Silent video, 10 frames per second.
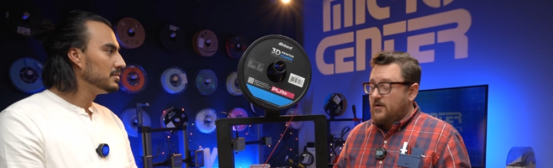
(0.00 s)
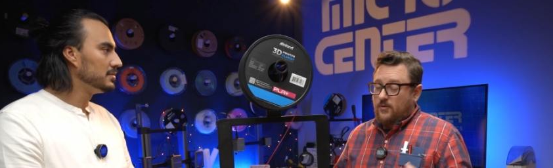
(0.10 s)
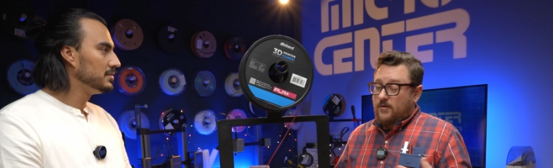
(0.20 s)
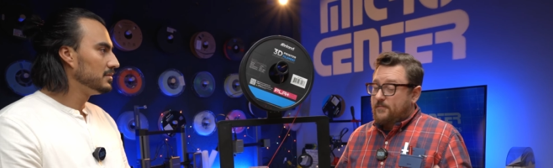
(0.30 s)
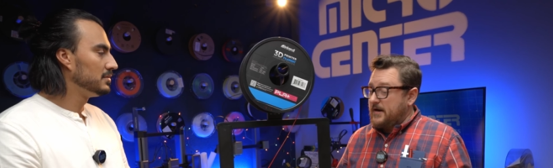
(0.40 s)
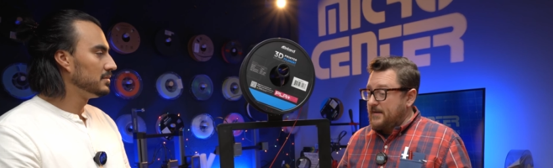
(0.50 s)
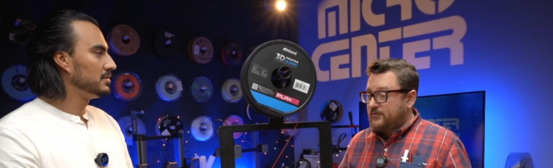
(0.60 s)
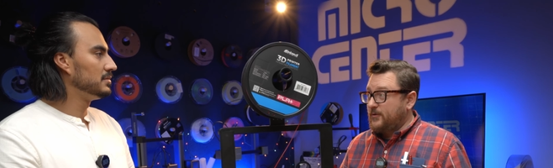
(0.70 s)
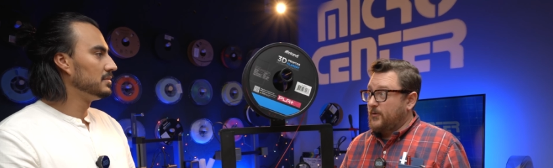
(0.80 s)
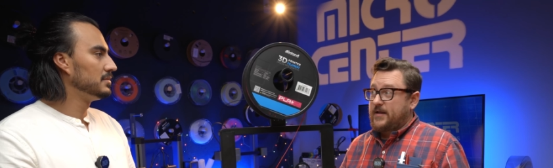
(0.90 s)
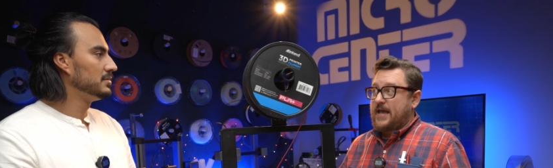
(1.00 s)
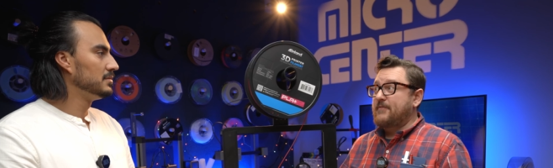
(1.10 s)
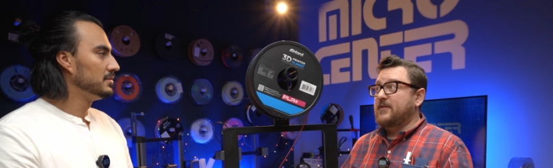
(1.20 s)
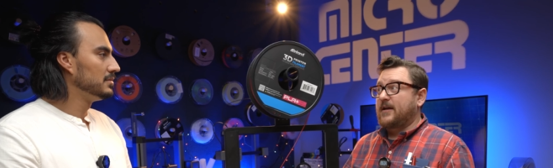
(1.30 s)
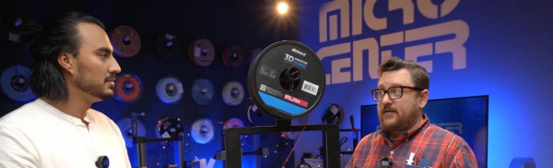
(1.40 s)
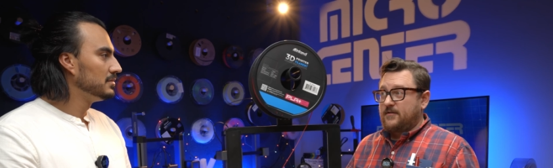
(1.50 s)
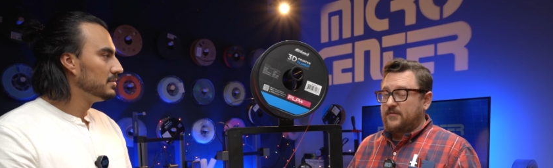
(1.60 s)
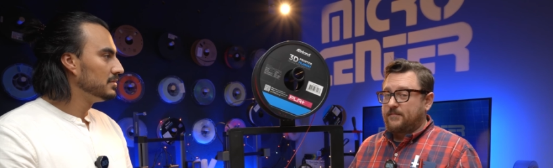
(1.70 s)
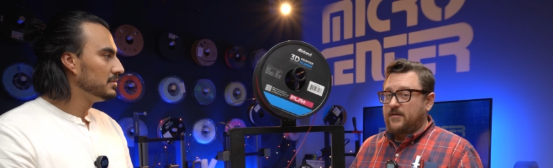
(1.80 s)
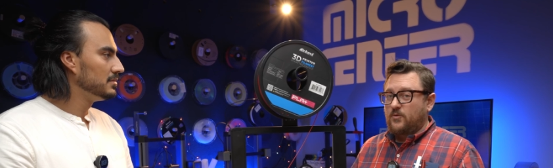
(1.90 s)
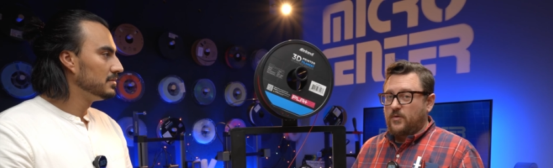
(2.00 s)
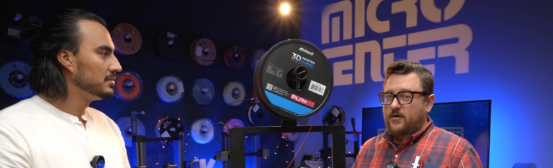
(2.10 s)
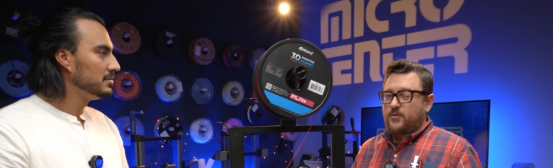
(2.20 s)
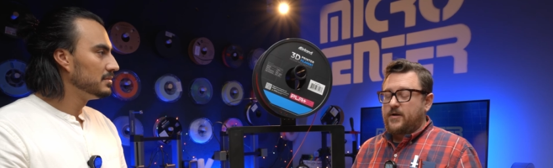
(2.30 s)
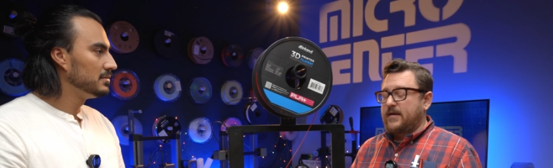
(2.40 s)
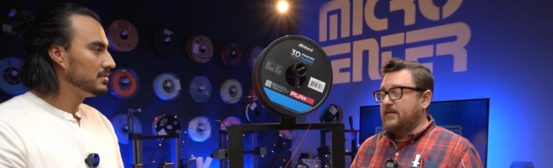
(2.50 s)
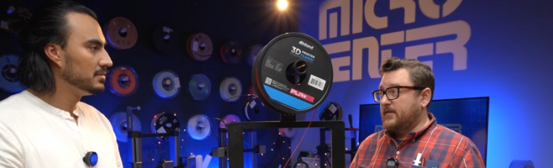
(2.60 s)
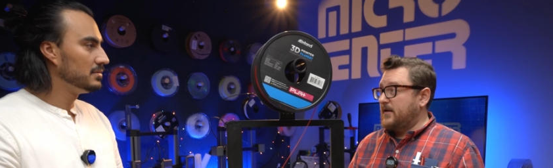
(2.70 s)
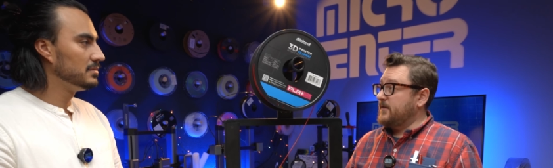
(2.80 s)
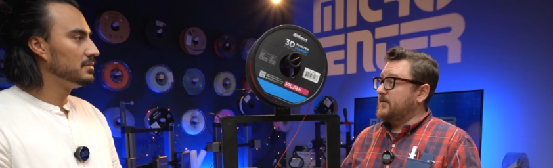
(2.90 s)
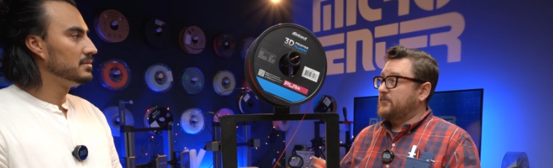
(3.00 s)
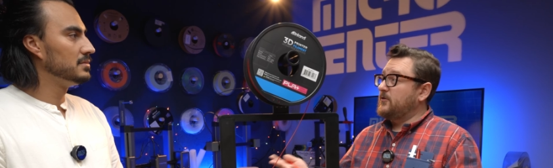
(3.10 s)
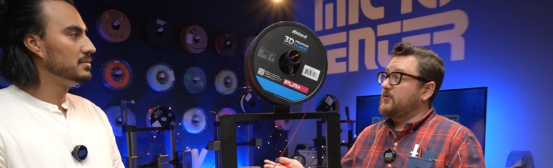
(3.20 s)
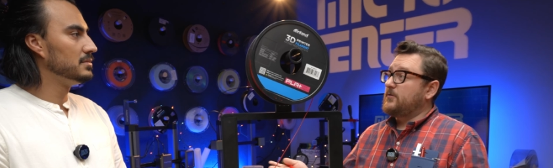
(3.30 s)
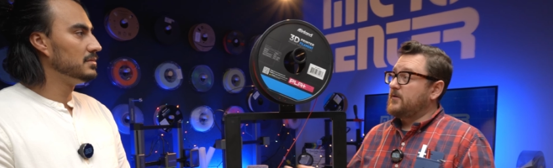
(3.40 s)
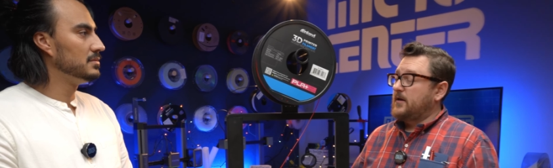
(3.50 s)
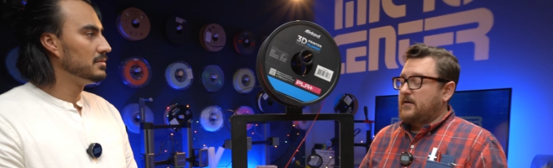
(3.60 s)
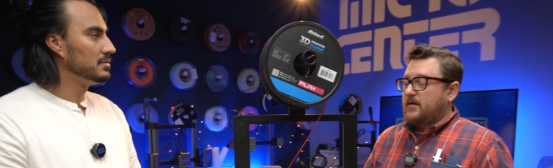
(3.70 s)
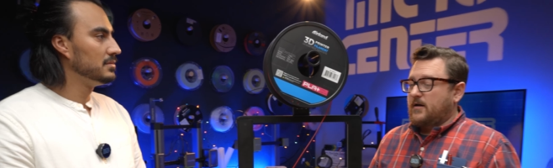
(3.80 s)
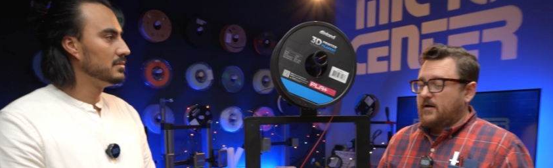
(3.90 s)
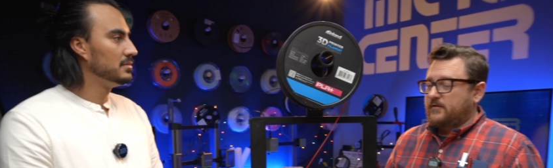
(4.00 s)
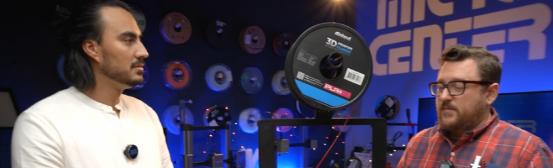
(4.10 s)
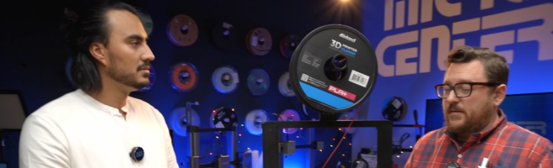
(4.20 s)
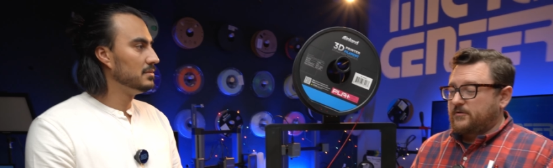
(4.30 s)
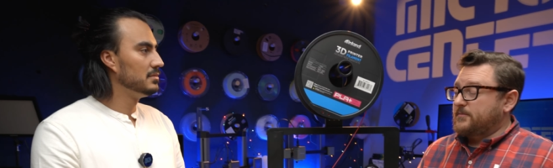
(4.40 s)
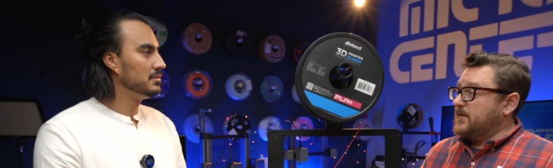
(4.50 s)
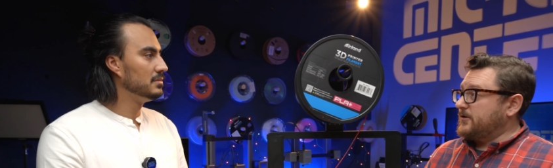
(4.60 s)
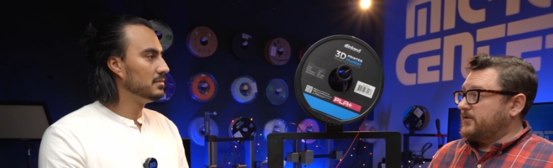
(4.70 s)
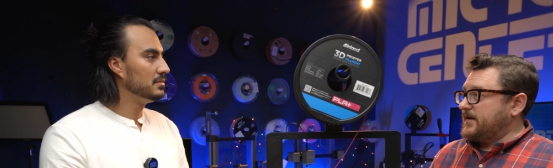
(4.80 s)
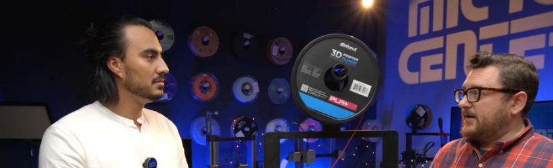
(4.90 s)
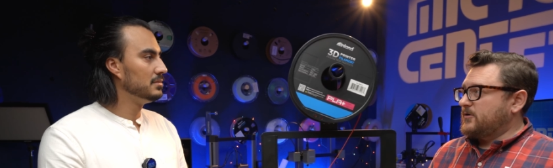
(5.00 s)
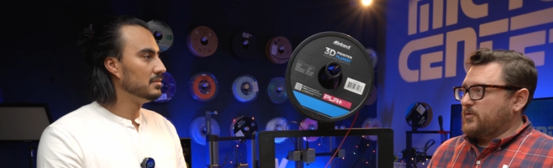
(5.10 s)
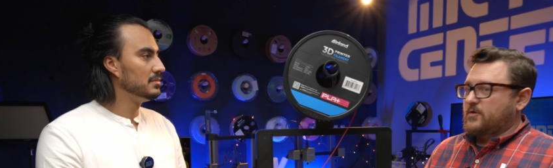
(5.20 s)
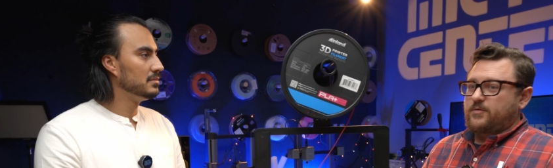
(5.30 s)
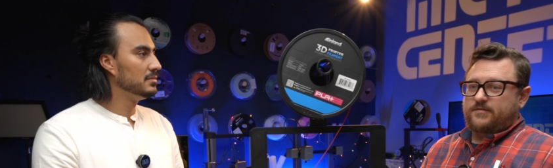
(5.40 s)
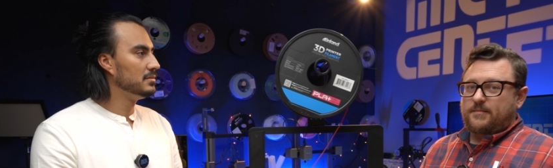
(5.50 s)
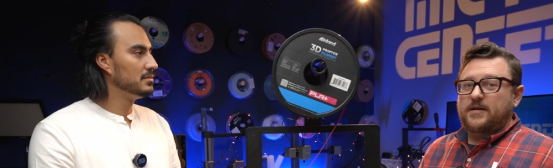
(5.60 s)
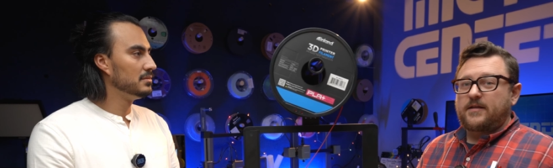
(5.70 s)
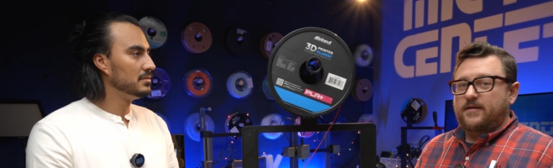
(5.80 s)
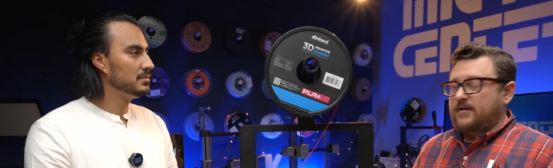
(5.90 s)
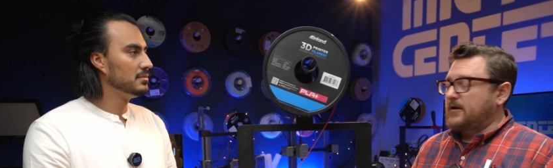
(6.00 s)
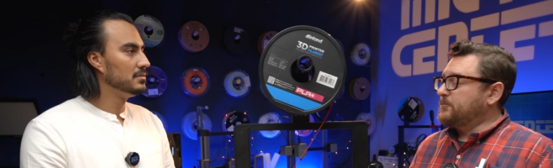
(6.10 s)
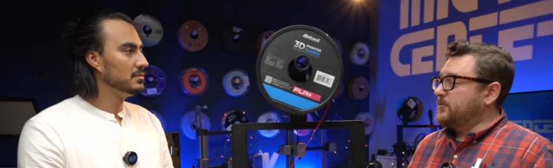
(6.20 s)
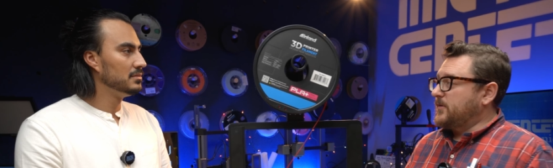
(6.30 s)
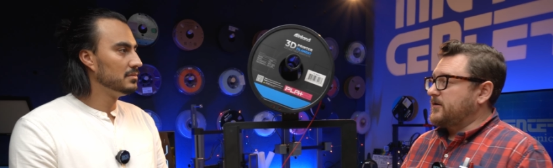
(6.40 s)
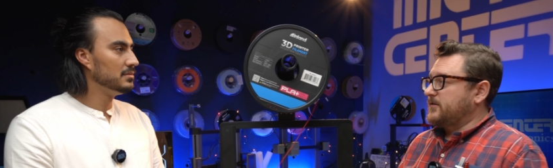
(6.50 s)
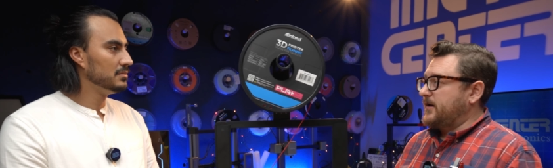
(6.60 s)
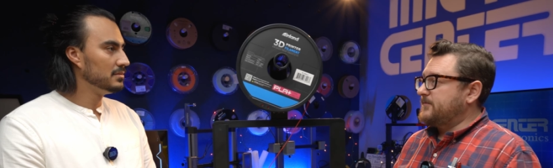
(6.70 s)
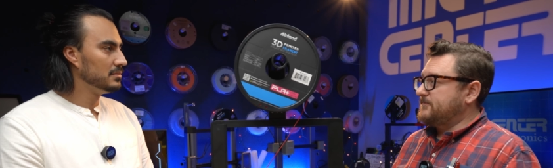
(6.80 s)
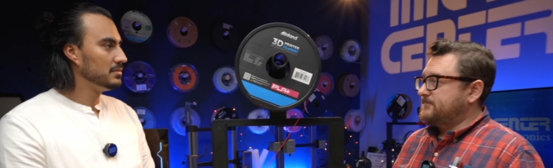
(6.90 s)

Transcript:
Speaker 1: Or perhaps you already have an idea of something you want to create, and then it's up to you uh, to be able to model that or work with somebody that can help you model that.